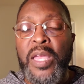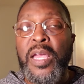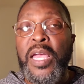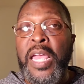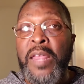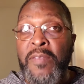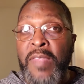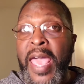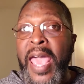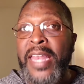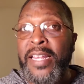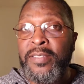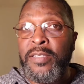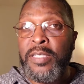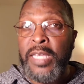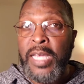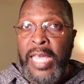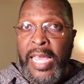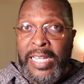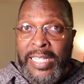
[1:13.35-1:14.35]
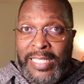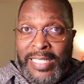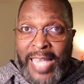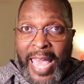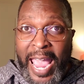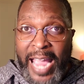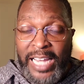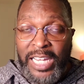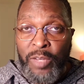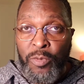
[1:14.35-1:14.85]
And that is
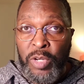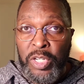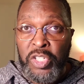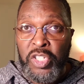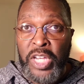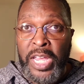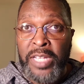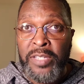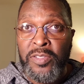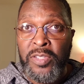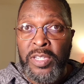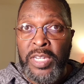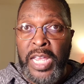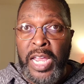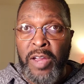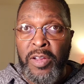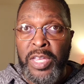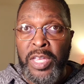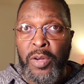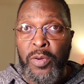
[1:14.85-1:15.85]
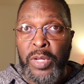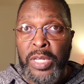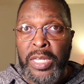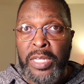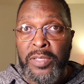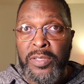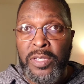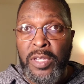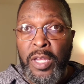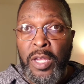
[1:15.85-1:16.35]
exactly what Jane's scenario
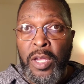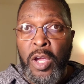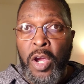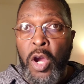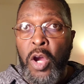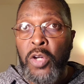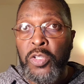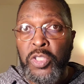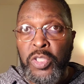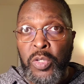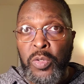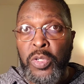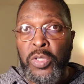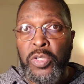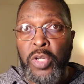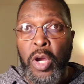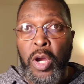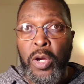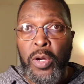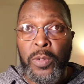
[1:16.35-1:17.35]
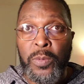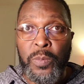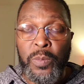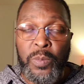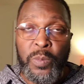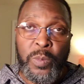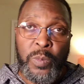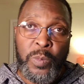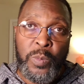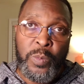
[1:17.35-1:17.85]
is. Her students are
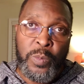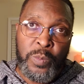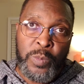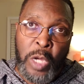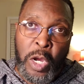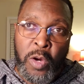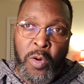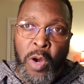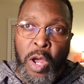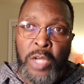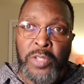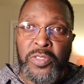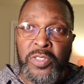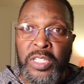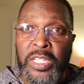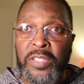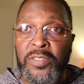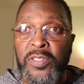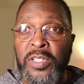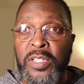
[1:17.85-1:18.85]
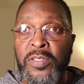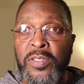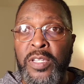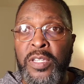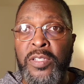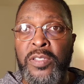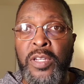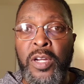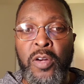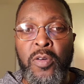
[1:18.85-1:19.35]
across
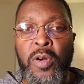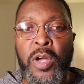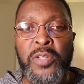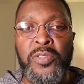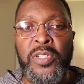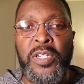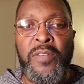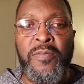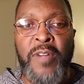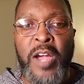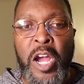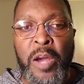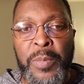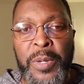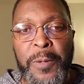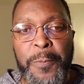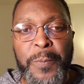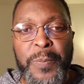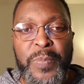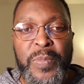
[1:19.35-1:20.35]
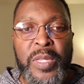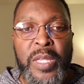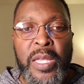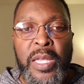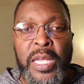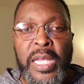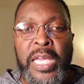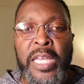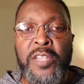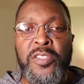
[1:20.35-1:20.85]
distances and across an environment.
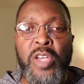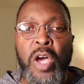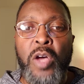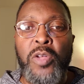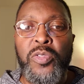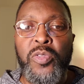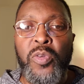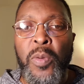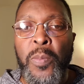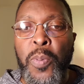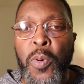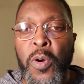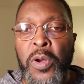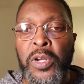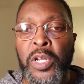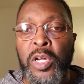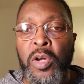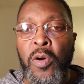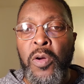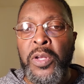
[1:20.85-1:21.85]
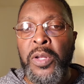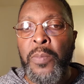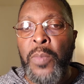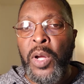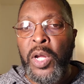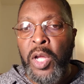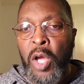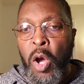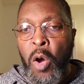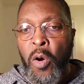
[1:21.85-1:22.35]
It is also important, according to
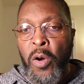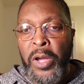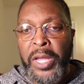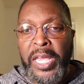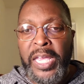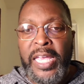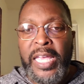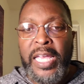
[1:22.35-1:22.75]
McCoy,